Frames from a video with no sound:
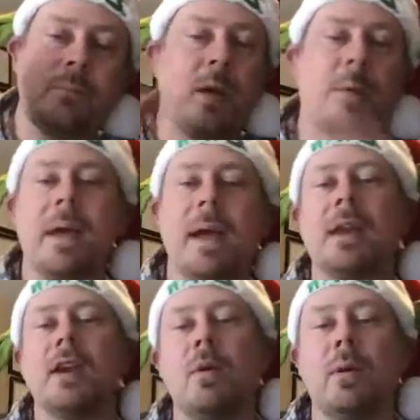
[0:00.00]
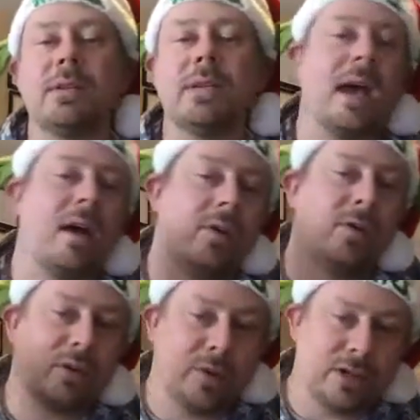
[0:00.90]
I'm not going to go into how the
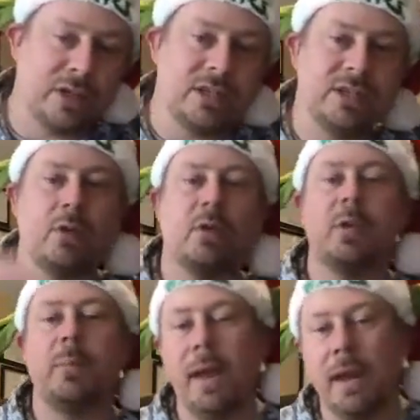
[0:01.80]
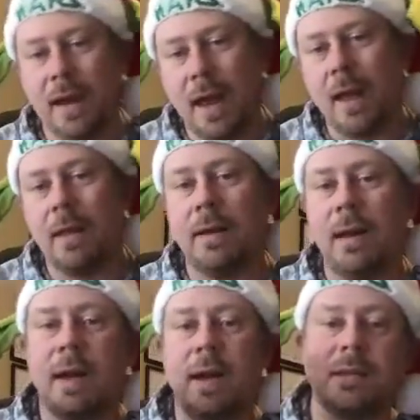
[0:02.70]
Christians stole the pagan
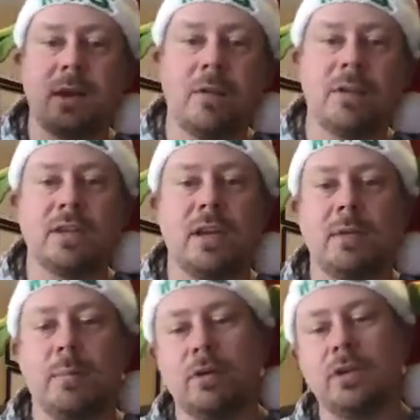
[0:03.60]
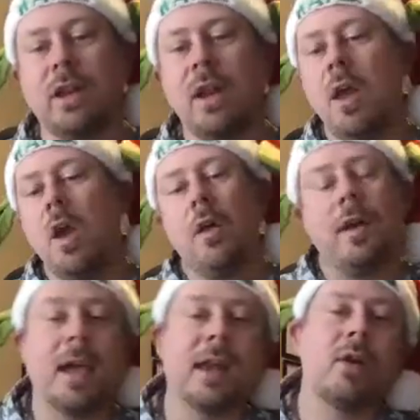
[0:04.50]
holidays and all this other bullshit.
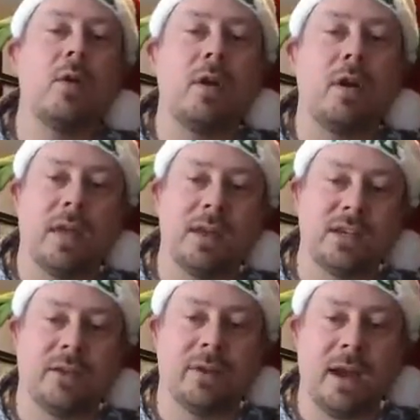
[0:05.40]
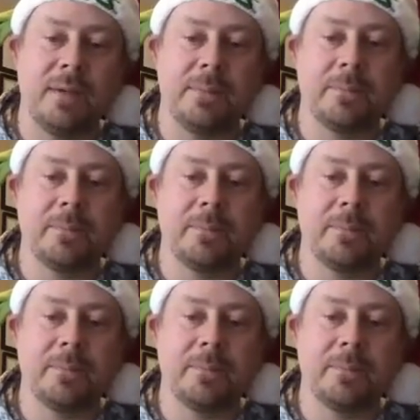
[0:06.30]
I'm not going to go into all that stuff. Okay?